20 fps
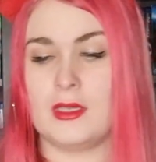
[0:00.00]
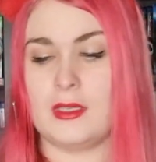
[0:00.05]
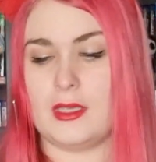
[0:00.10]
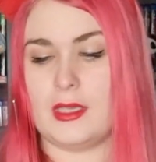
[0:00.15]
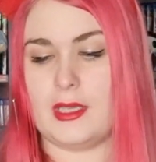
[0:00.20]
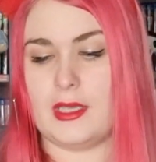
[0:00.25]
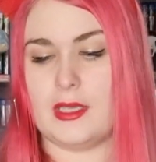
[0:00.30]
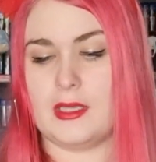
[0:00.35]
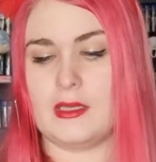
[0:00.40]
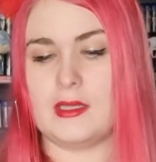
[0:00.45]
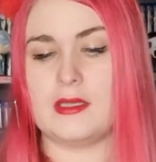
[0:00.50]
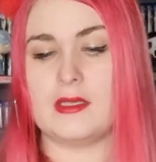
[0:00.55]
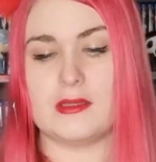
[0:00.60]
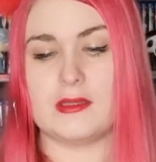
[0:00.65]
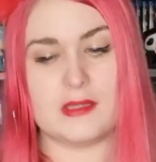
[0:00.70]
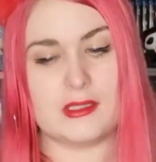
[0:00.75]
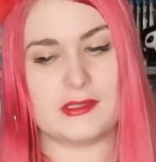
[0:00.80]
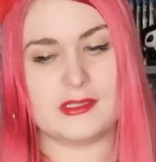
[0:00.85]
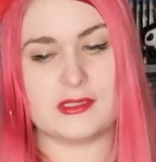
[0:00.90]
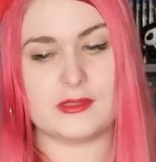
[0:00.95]
And
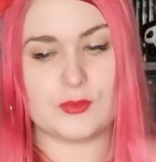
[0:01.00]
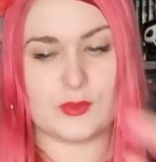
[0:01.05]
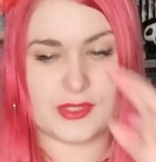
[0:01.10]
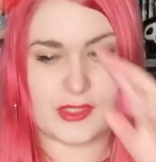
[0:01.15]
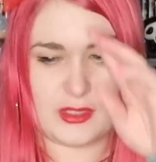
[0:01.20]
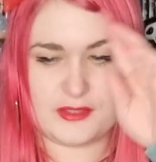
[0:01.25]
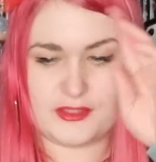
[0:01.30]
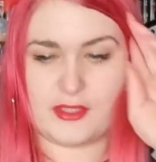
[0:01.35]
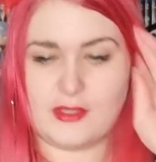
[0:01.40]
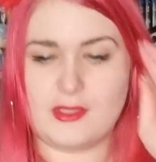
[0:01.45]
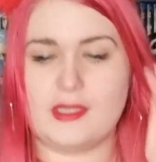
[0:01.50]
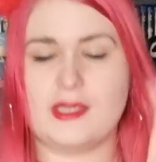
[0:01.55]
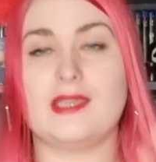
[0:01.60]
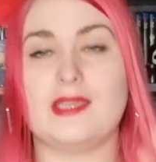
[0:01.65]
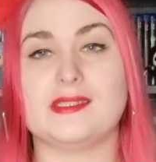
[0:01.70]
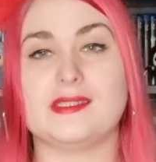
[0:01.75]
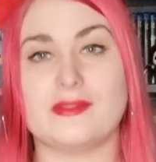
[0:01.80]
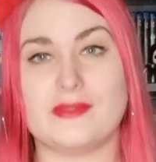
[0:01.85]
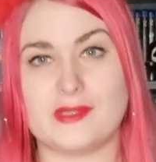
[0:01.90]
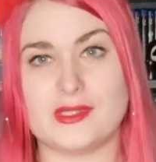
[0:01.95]
this was also the
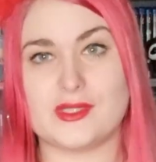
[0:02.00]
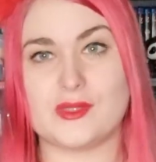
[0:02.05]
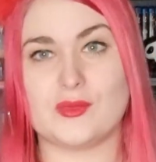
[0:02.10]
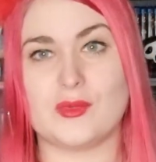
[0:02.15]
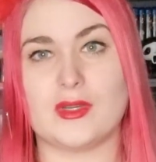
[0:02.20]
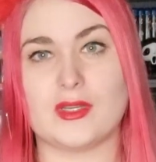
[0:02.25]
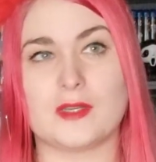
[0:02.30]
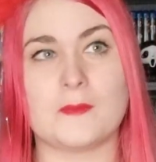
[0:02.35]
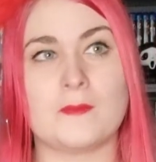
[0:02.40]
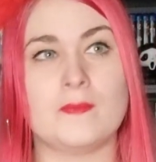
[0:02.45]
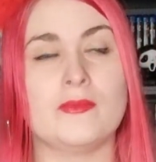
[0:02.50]
case in this one.